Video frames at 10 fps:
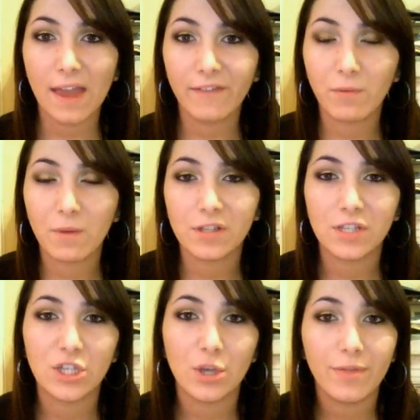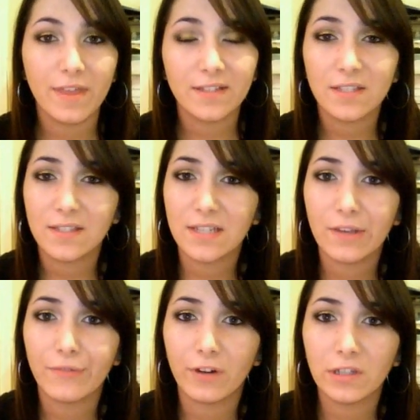Hey everyone, so this is
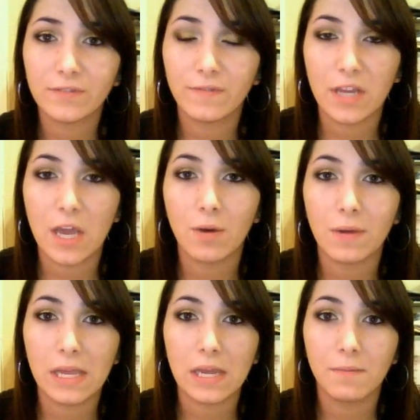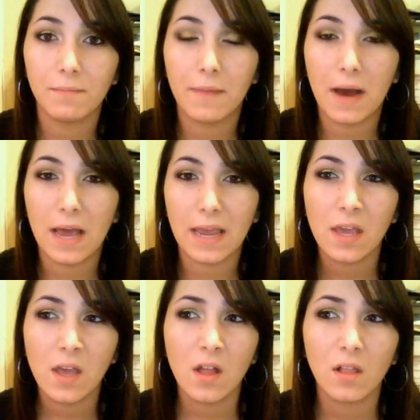the first video in my
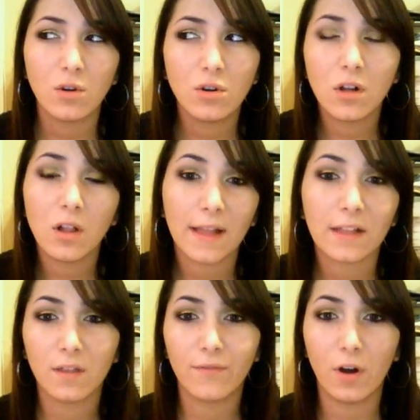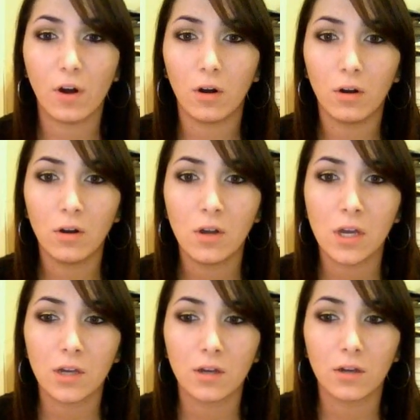little collective haul
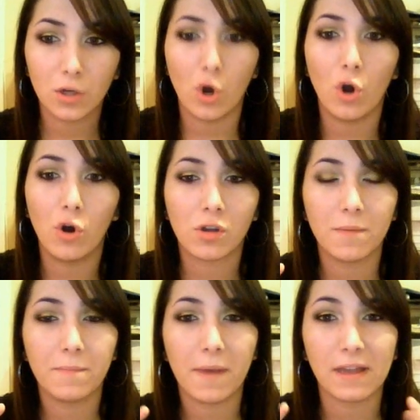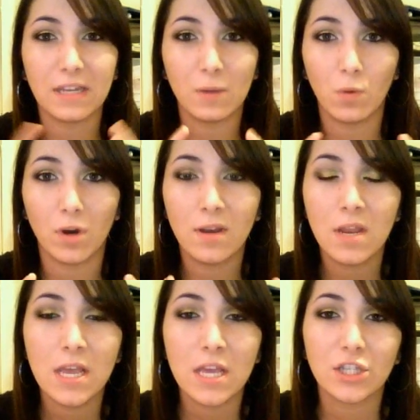all combined in
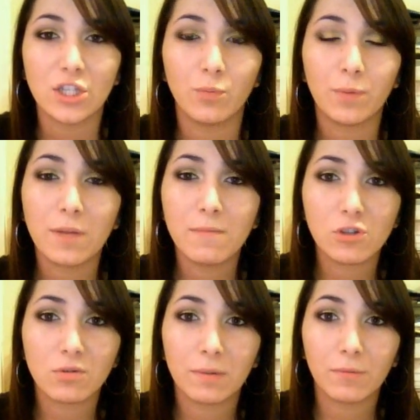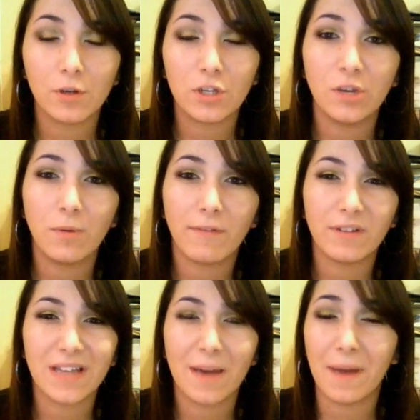one. So pretty much what I'm going to do
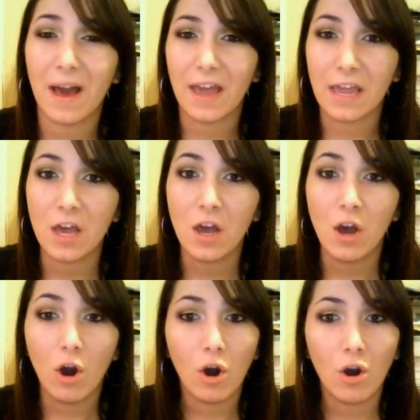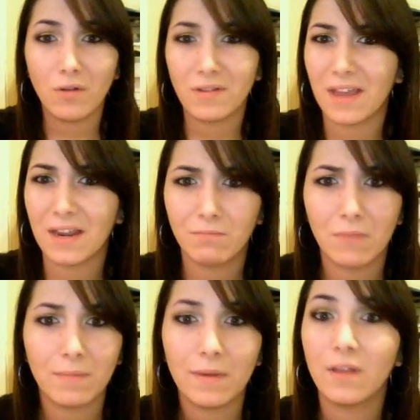every time I haul and get
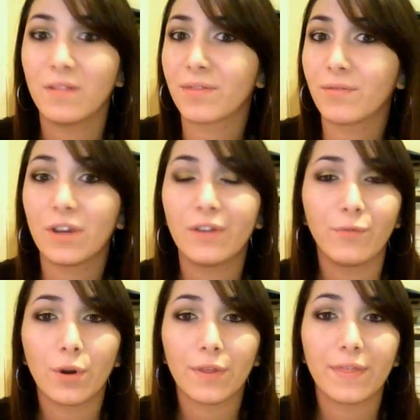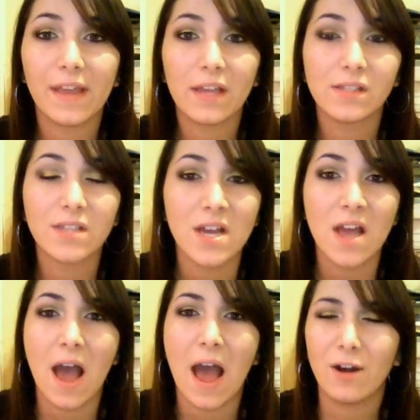maybe three or four things,
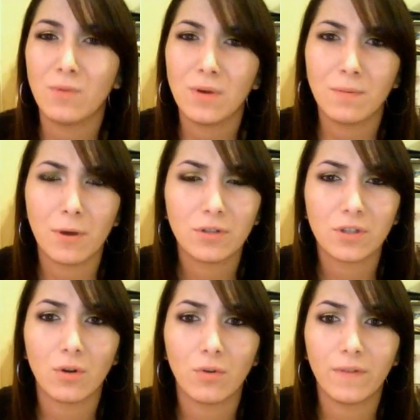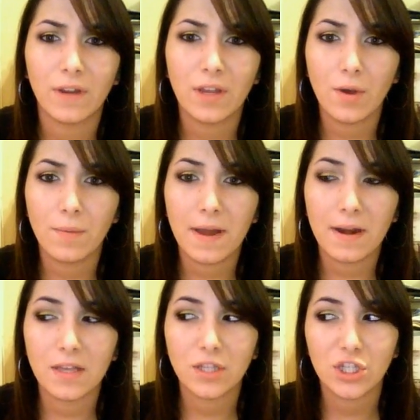I don't want to post a whole video
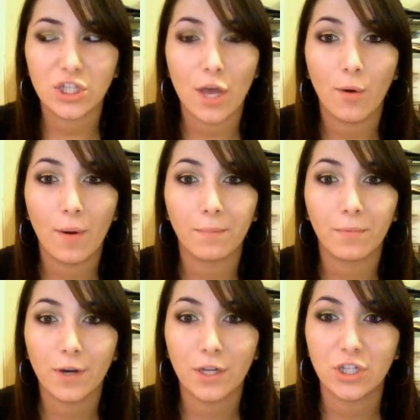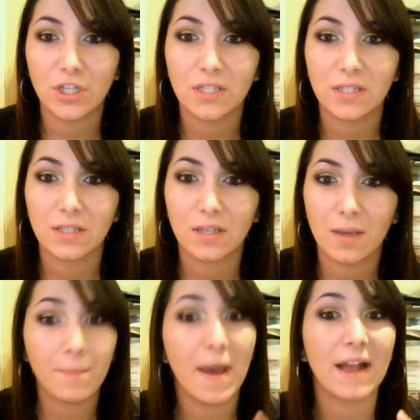about it, so I'm going to just
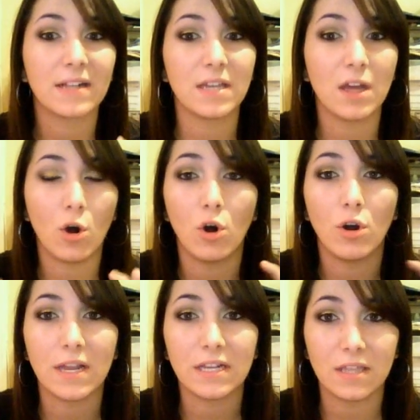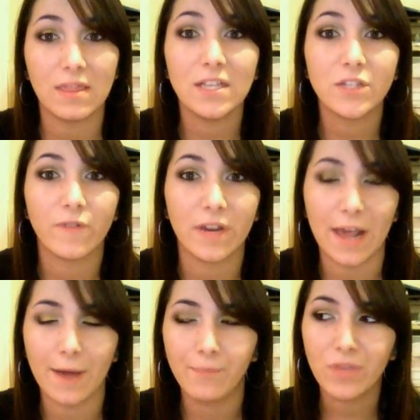compact it all into this video.